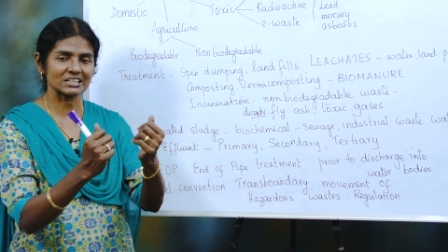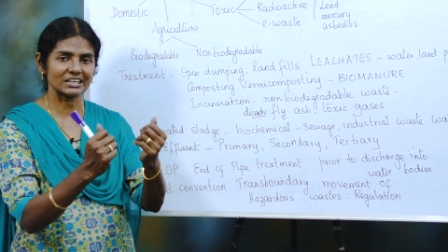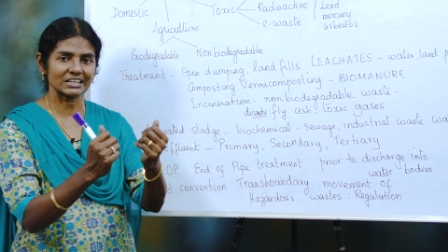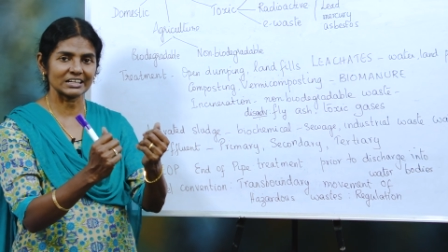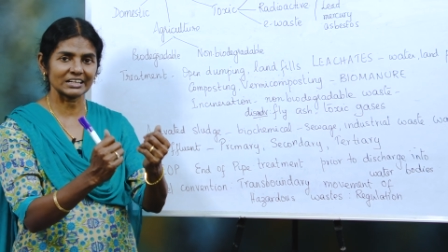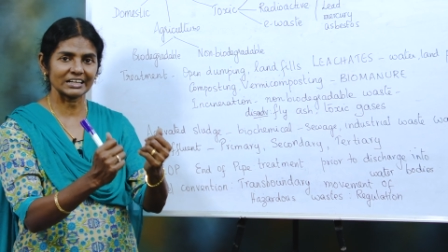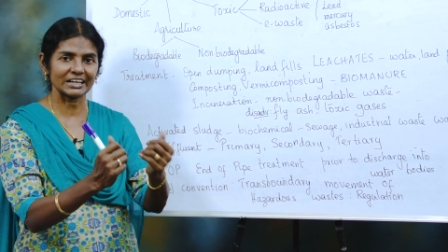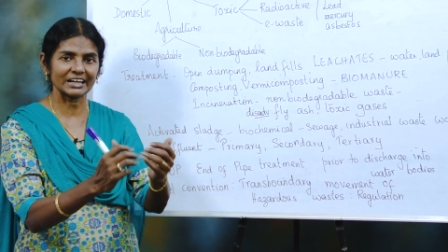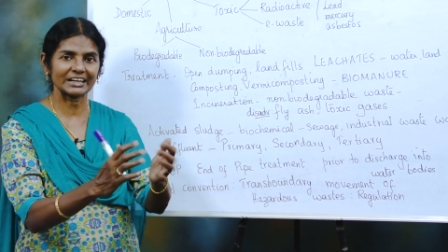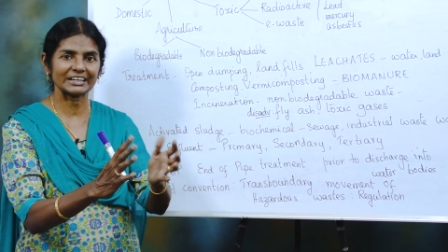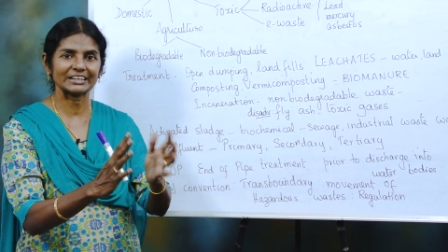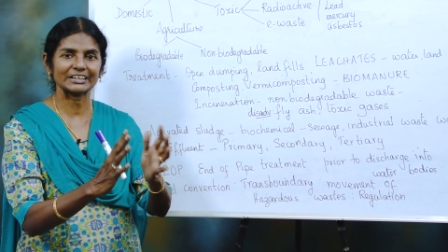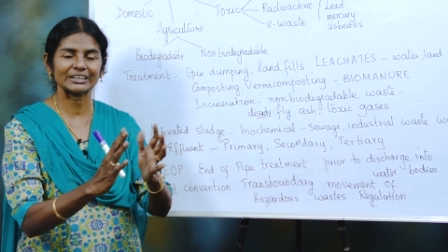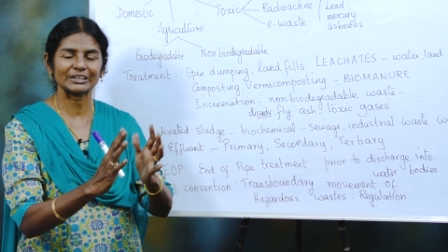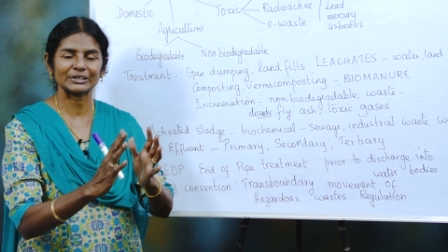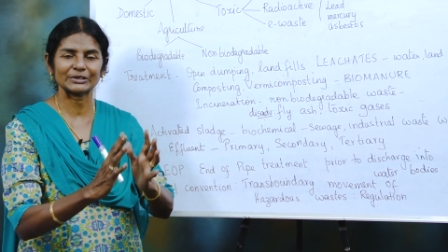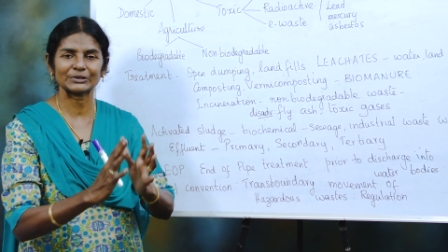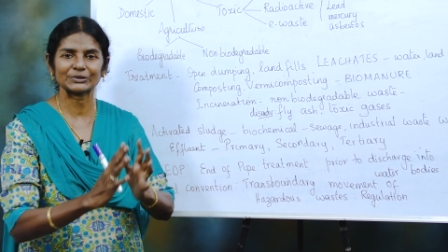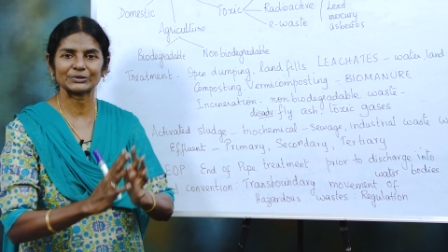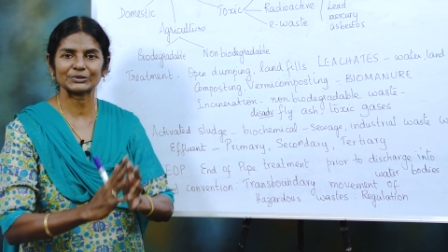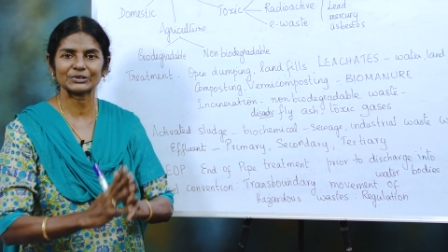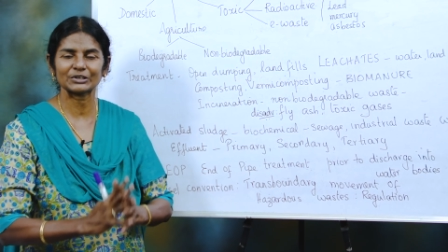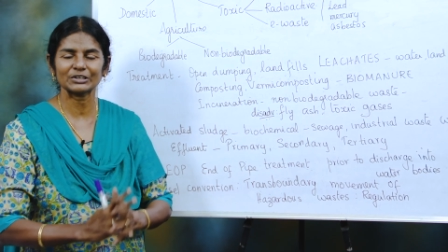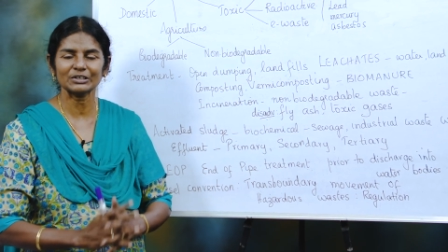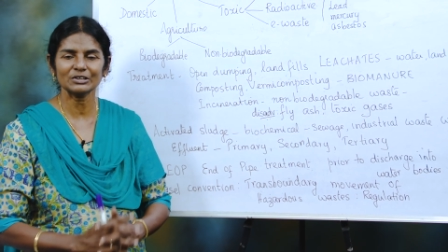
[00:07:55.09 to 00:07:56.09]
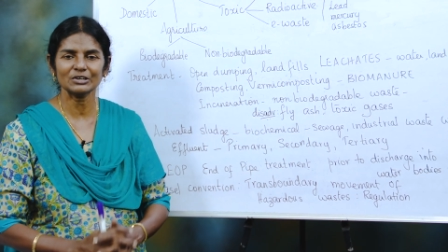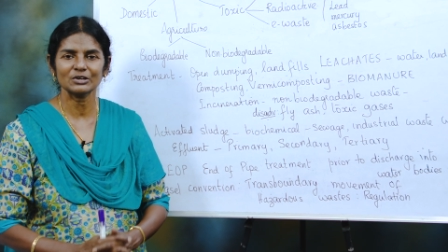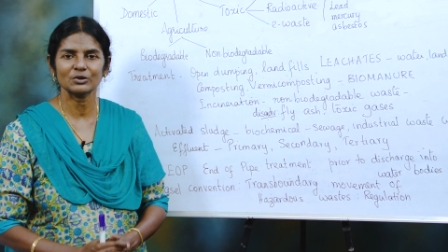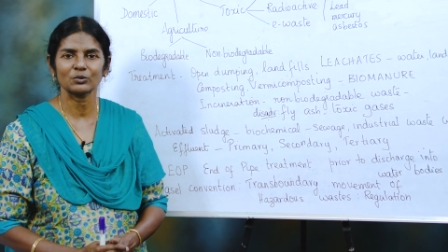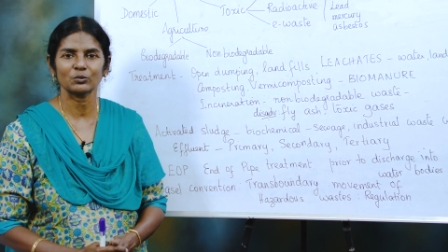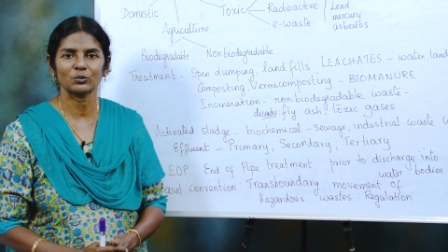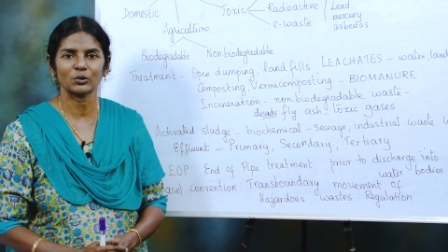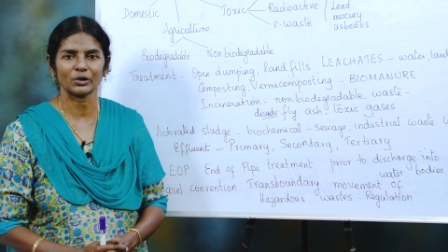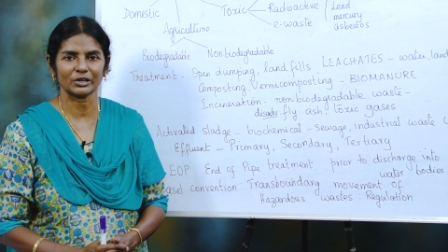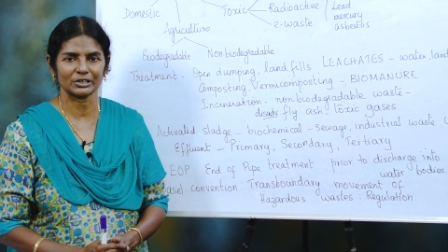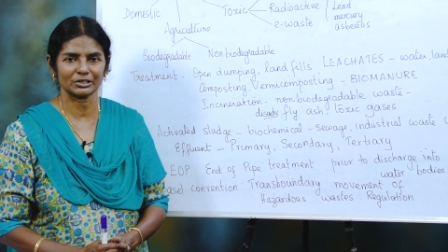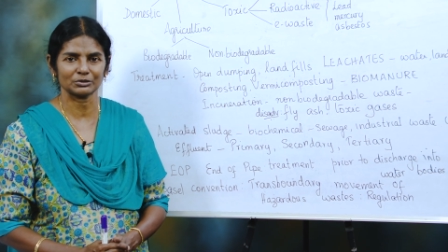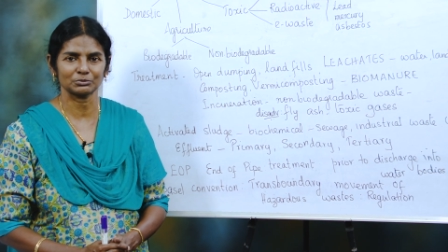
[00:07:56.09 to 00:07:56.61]
let into the
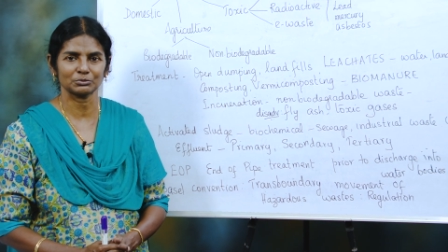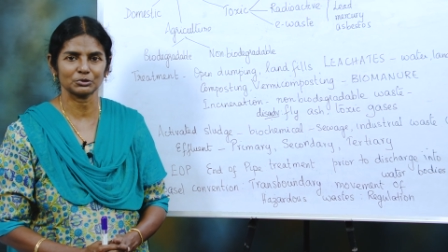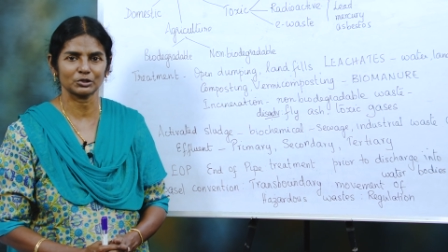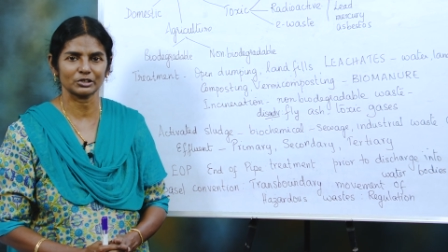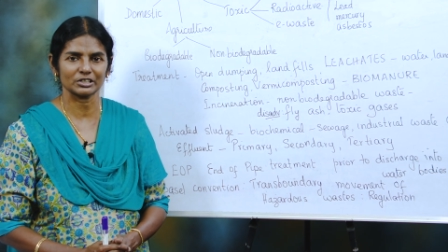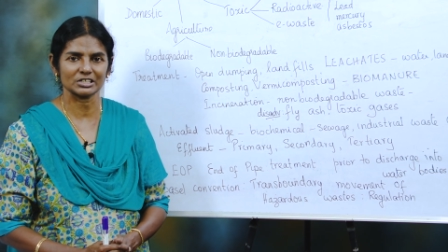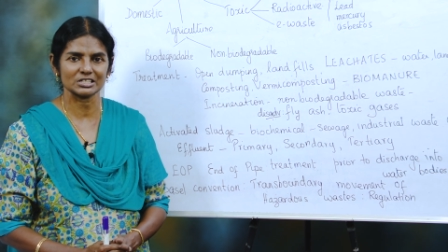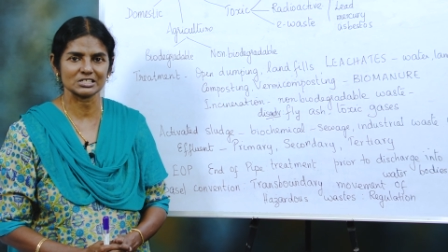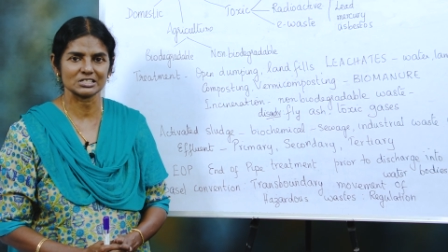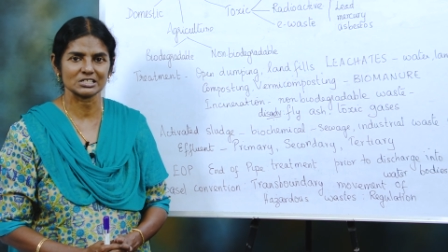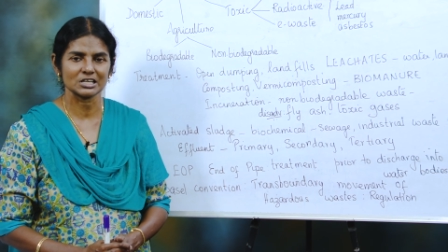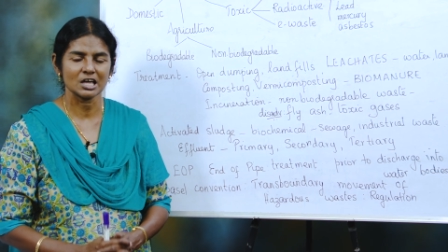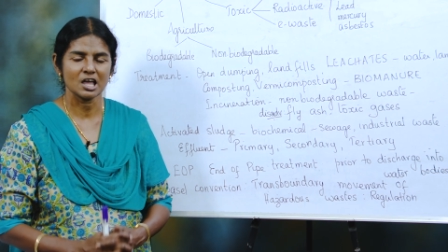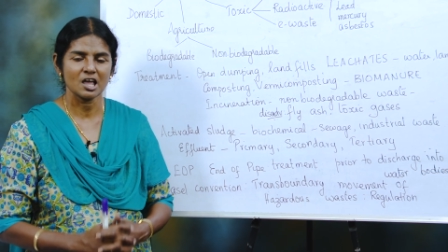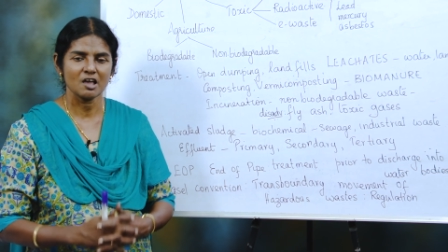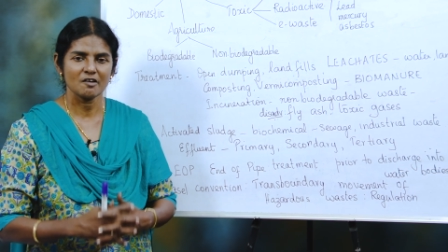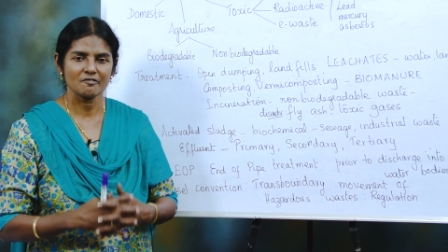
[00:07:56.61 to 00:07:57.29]
water bodies.